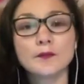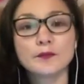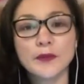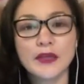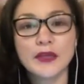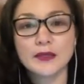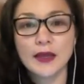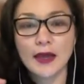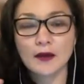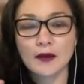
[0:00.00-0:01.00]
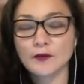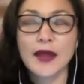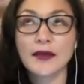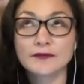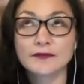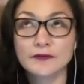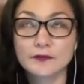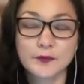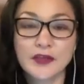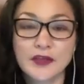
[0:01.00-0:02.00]
meat or half
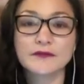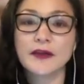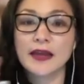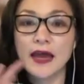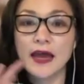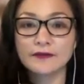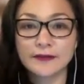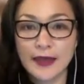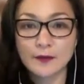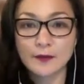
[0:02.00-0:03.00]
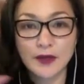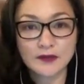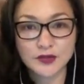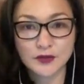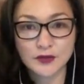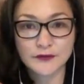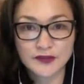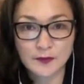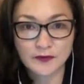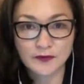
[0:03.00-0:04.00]
beef and half lamb mixture for
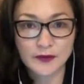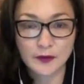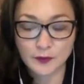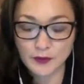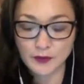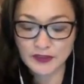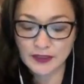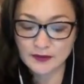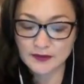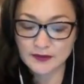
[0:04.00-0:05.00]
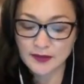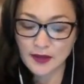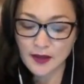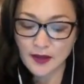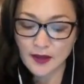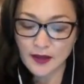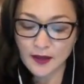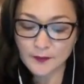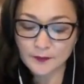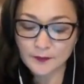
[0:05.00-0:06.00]
some of the proteins.
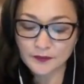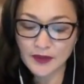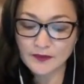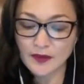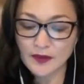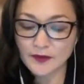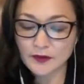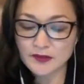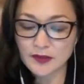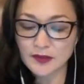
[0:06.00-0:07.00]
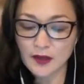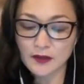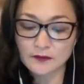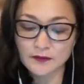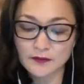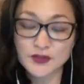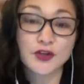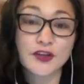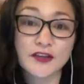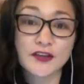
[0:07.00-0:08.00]
And then there's
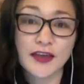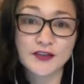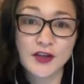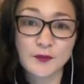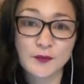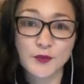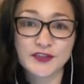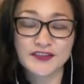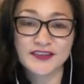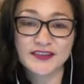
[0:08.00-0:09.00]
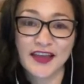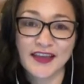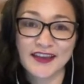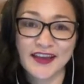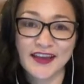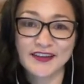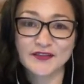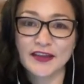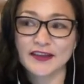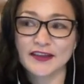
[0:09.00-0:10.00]
shug ketchup, which is a kind
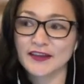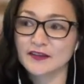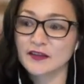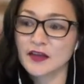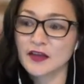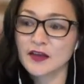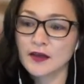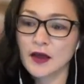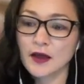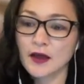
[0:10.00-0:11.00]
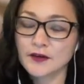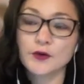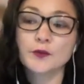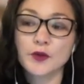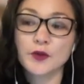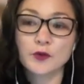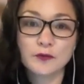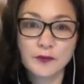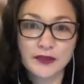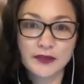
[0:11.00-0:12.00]
of like an
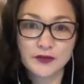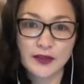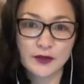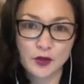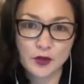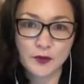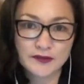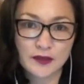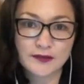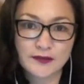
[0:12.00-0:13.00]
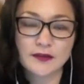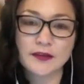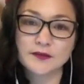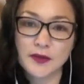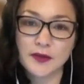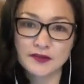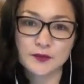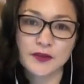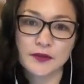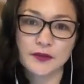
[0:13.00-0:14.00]
herbal mixture, like an herbal salsa that's mixed
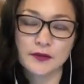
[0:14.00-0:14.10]
with